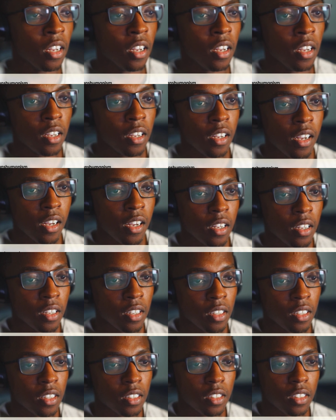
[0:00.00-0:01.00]
just
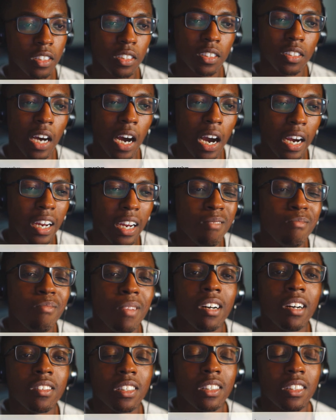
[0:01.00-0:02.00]
talking about this topic,
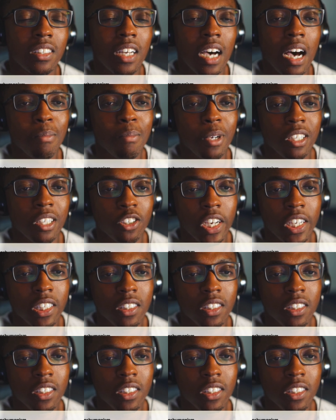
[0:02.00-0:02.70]
transhumanism.